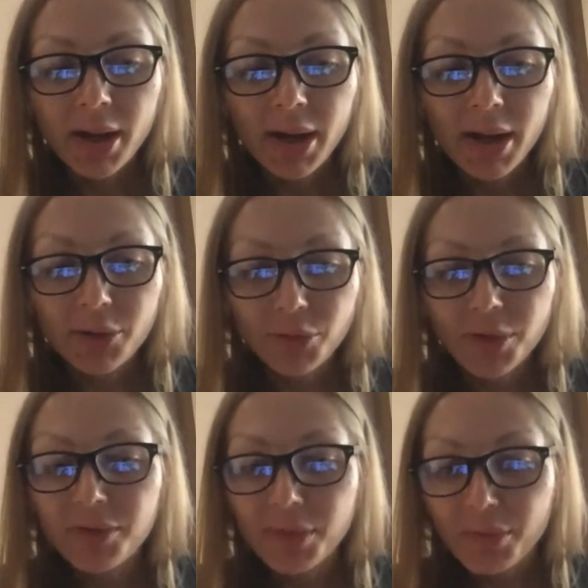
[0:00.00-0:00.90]
and uh, to
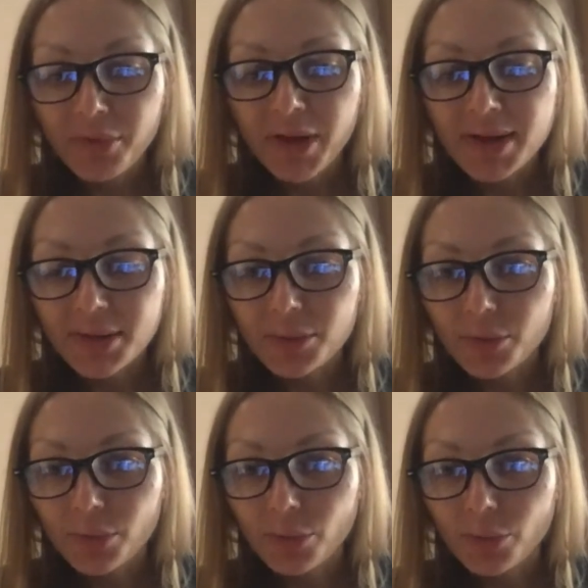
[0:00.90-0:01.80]
give them the funds and
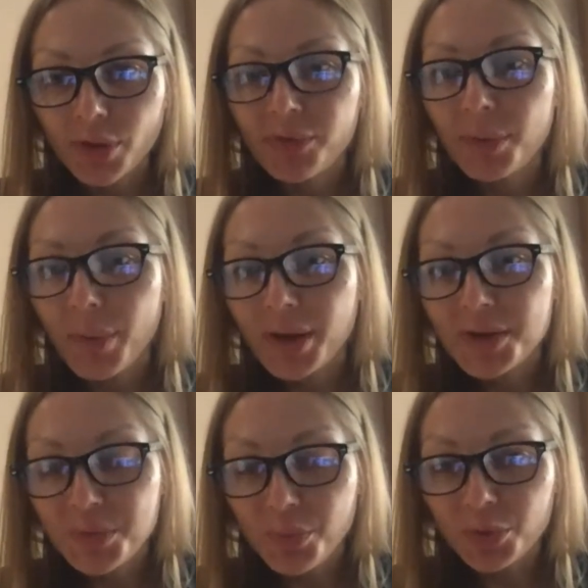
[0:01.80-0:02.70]
to, to give them any
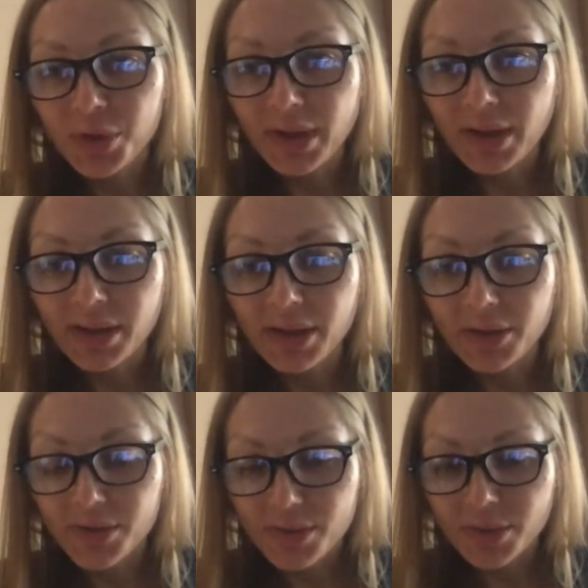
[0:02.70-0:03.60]
support that they need
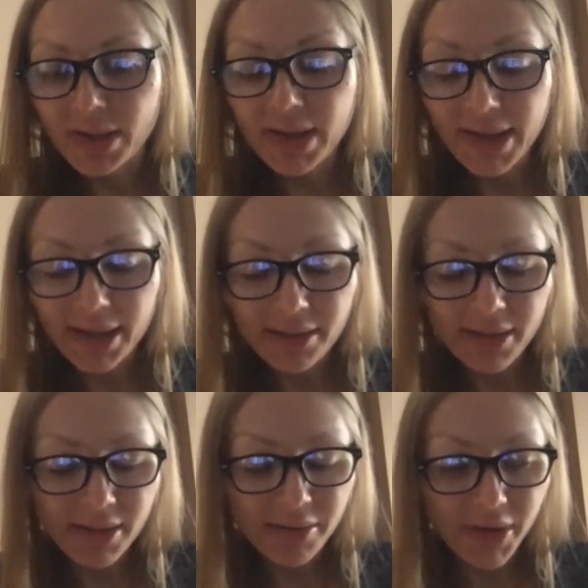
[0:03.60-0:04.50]
so that they can
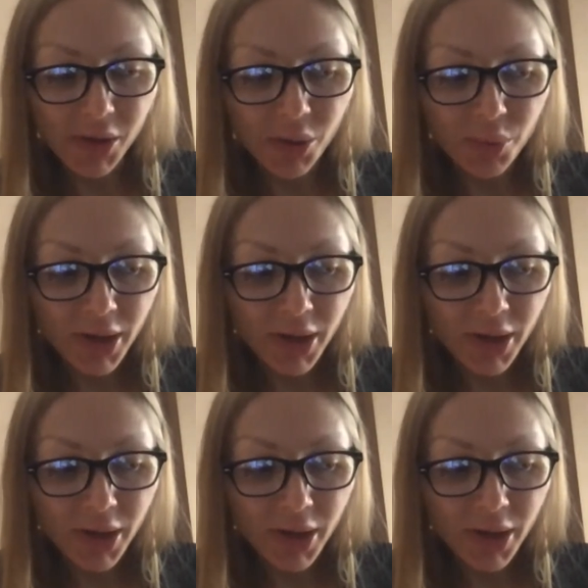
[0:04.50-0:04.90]
develop.